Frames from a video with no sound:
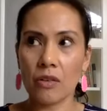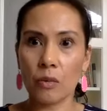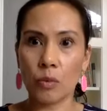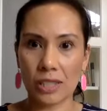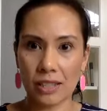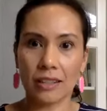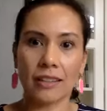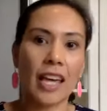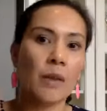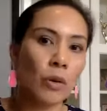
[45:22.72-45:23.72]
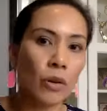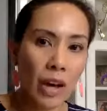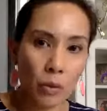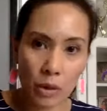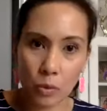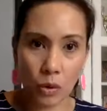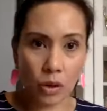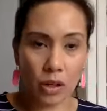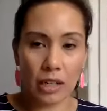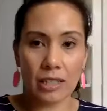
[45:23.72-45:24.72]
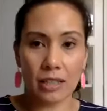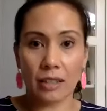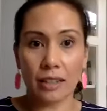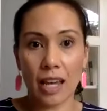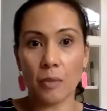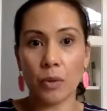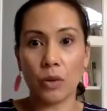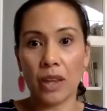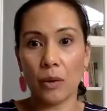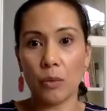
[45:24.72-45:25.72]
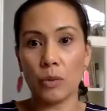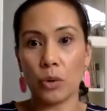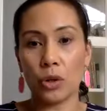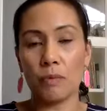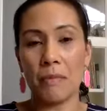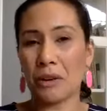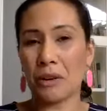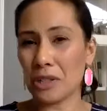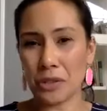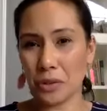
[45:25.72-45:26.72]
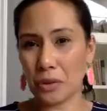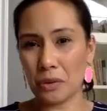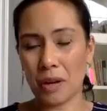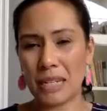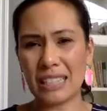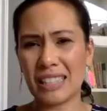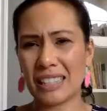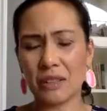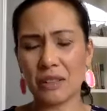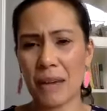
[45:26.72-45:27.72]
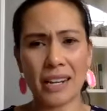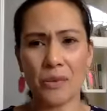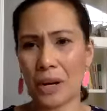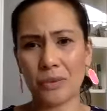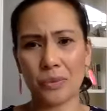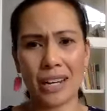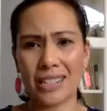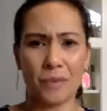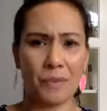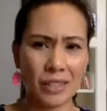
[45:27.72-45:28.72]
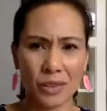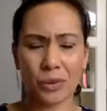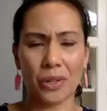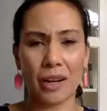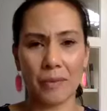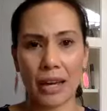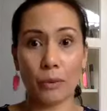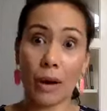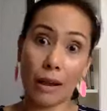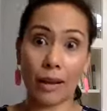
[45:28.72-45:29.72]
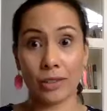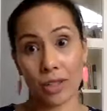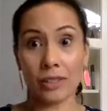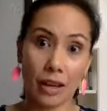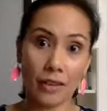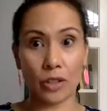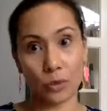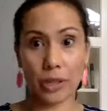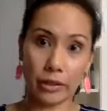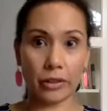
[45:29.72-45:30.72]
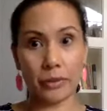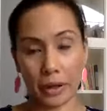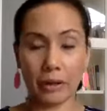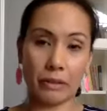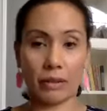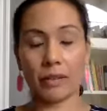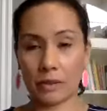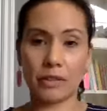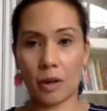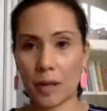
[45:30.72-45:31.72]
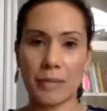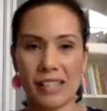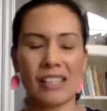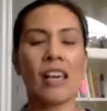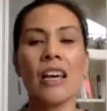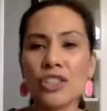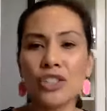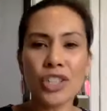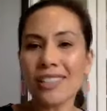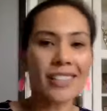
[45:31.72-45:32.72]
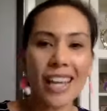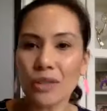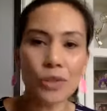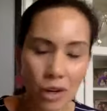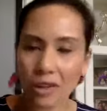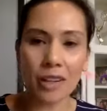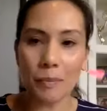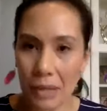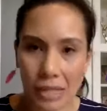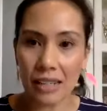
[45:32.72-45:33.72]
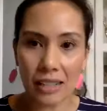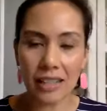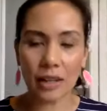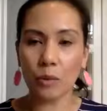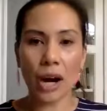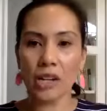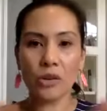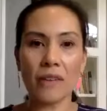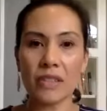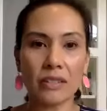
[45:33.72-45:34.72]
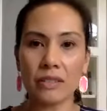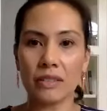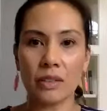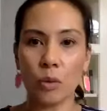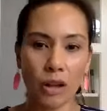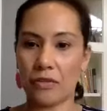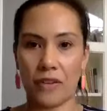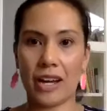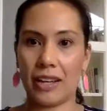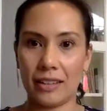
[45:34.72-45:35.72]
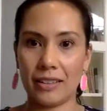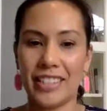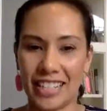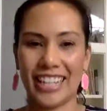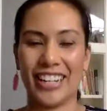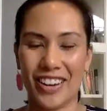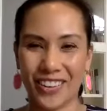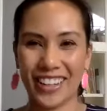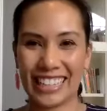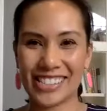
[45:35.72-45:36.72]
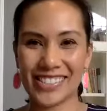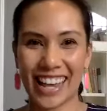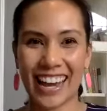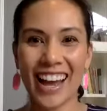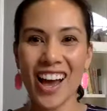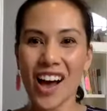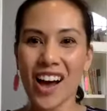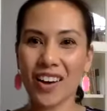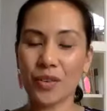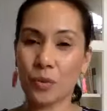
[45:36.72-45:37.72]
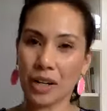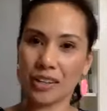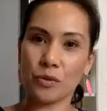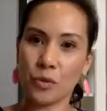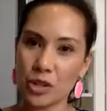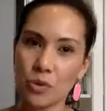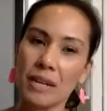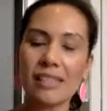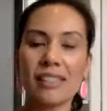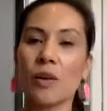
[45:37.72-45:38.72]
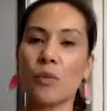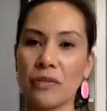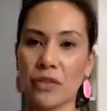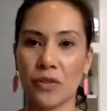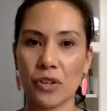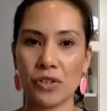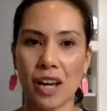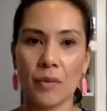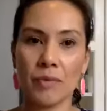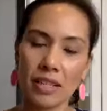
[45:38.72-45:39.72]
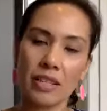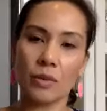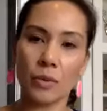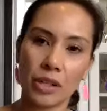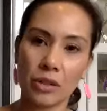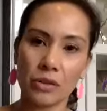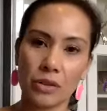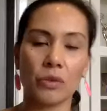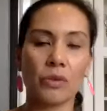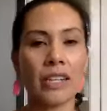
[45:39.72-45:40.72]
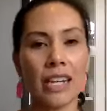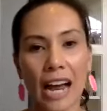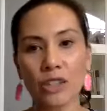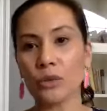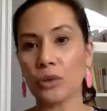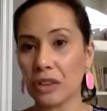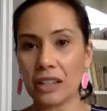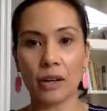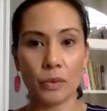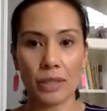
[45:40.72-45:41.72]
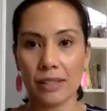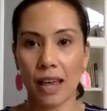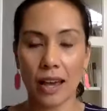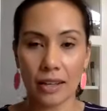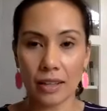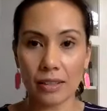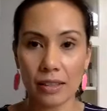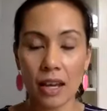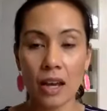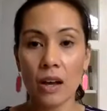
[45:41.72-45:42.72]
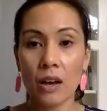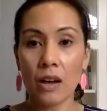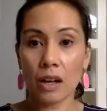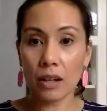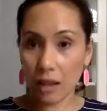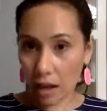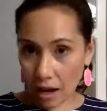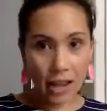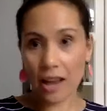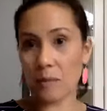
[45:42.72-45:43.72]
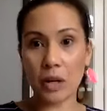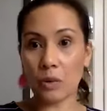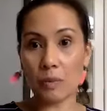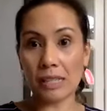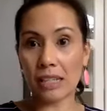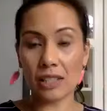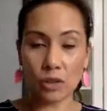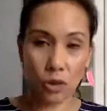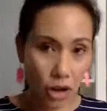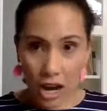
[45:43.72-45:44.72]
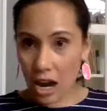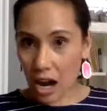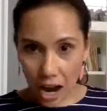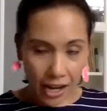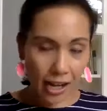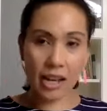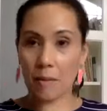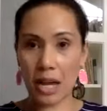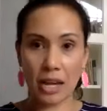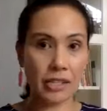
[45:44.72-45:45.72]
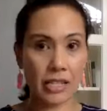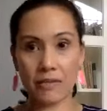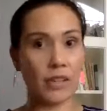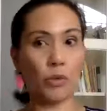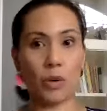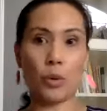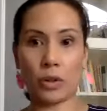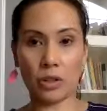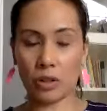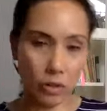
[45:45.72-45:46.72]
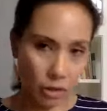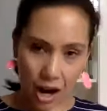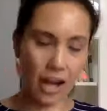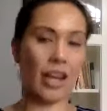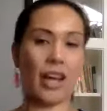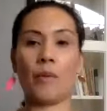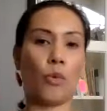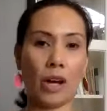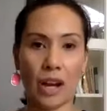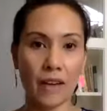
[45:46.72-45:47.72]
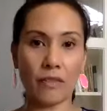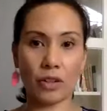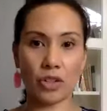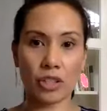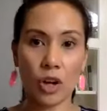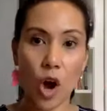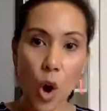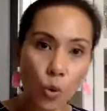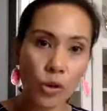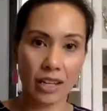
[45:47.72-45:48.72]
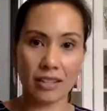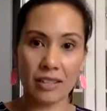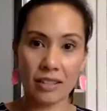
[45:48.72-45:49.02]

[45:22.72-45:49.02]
was the label that we wore. It's the label that we were married to. I mean, in still many ways, when I tell my story, I'm like, well, I just left a 20-year career and start my business. Just say you started a business. Like, why do you have to qualify it? Like, just say, oh, when you meet someone for the first time, Cyndi, what do you do? The natural thing that we say is, I have my own business, or I am a TV reporter, or I am whatever. Just own it.